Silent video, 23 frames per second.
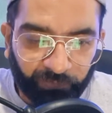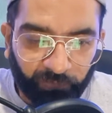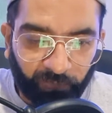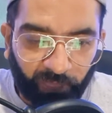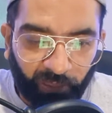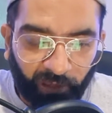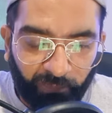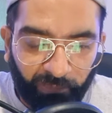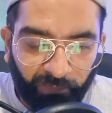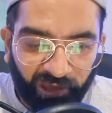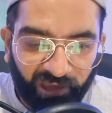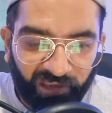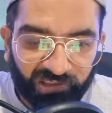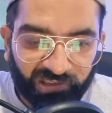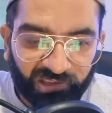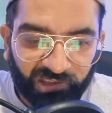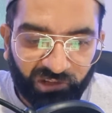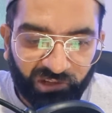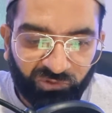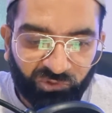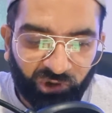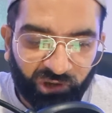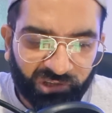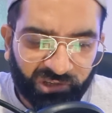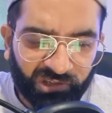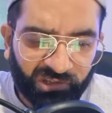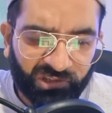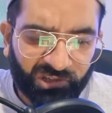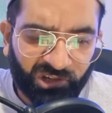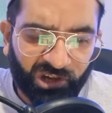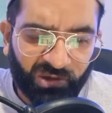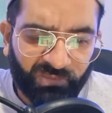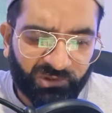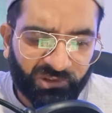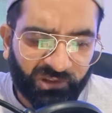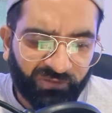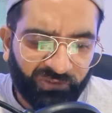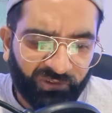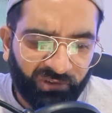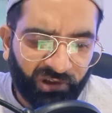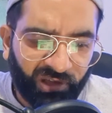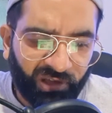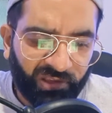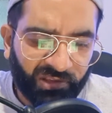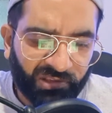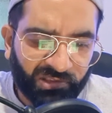But it's interesting times. I feel
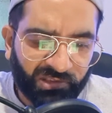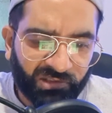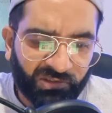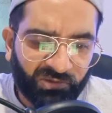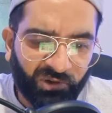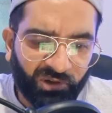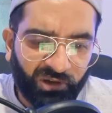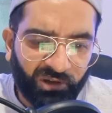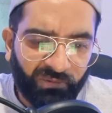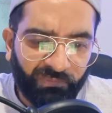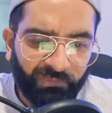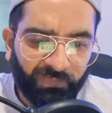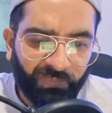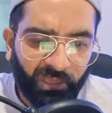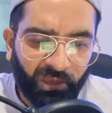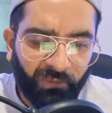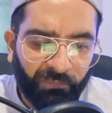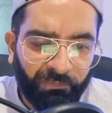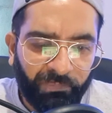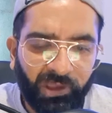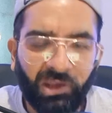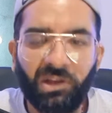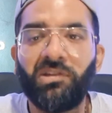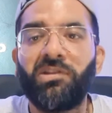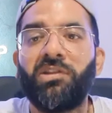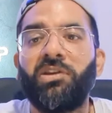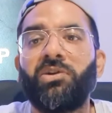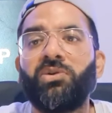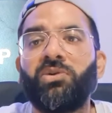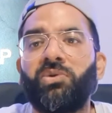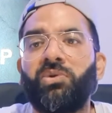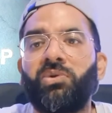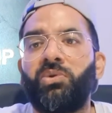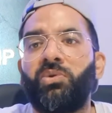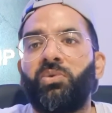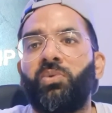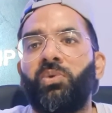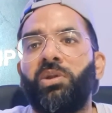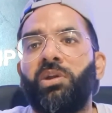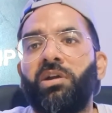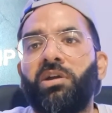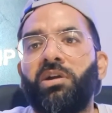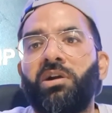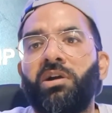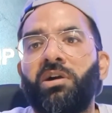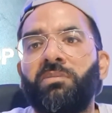like this is quite a big deal when
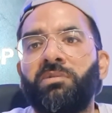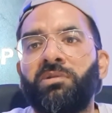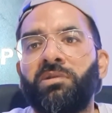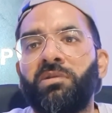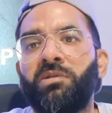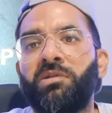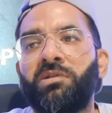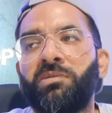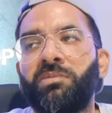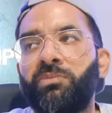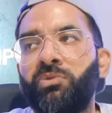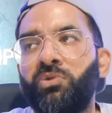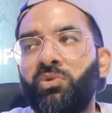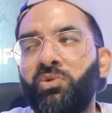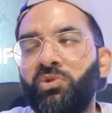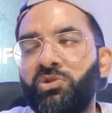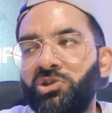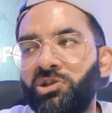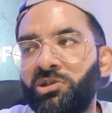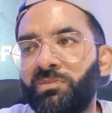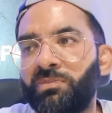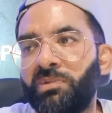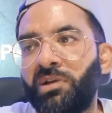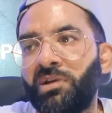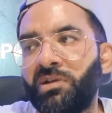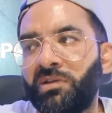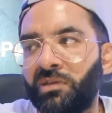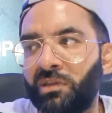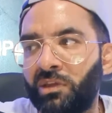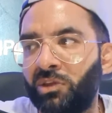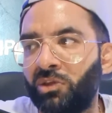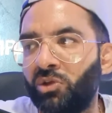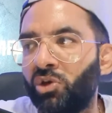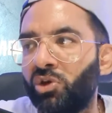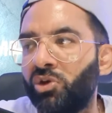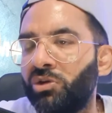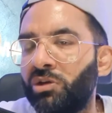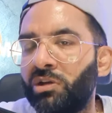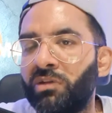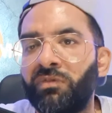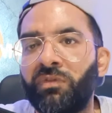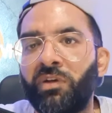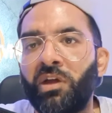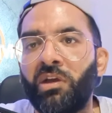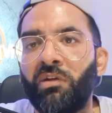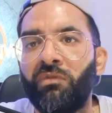it comes to the sport, just because of the knock-on
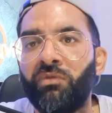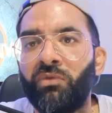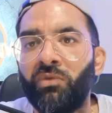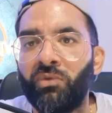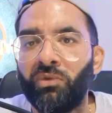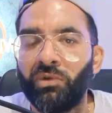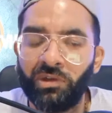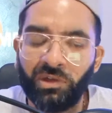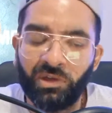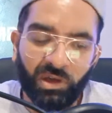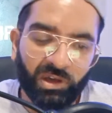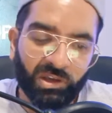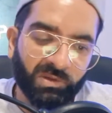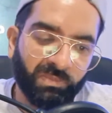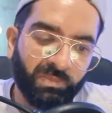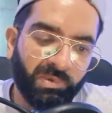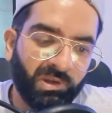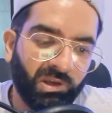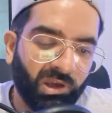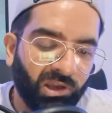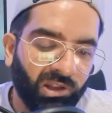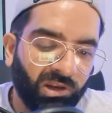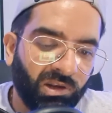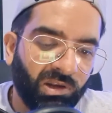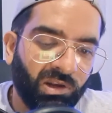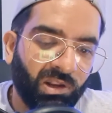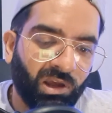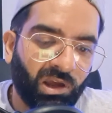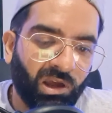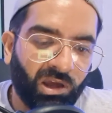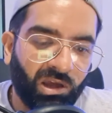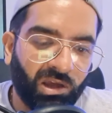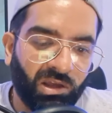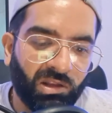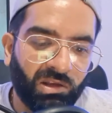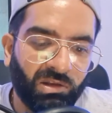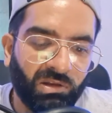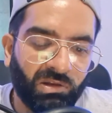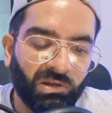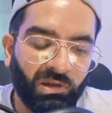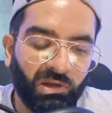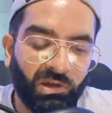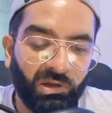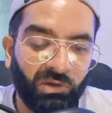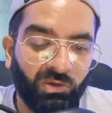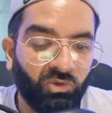effect for ESPN, and
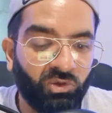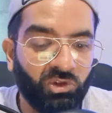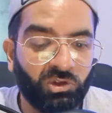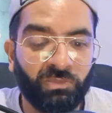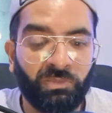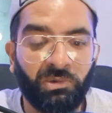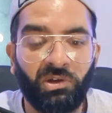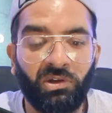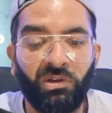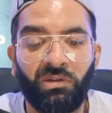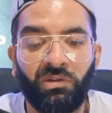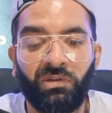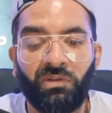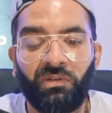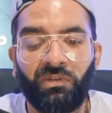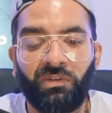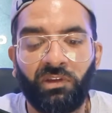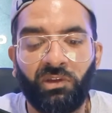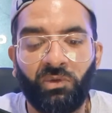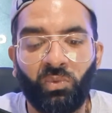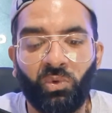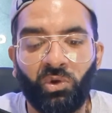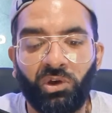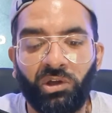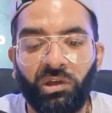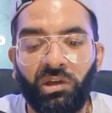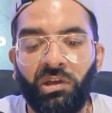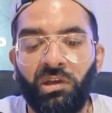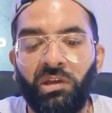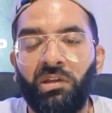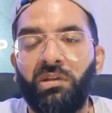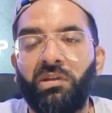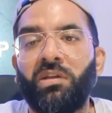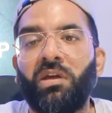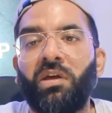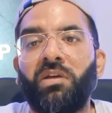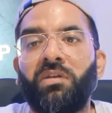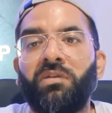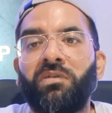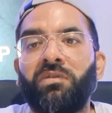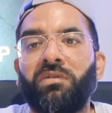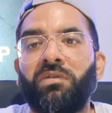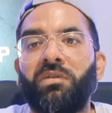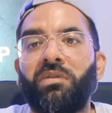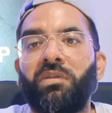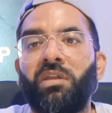it'll just be good to see what he
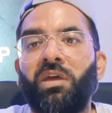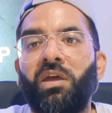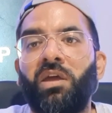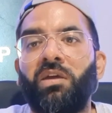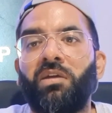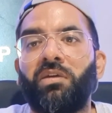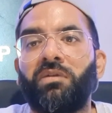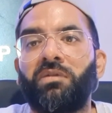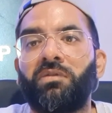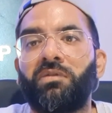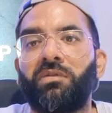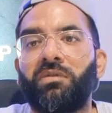does next.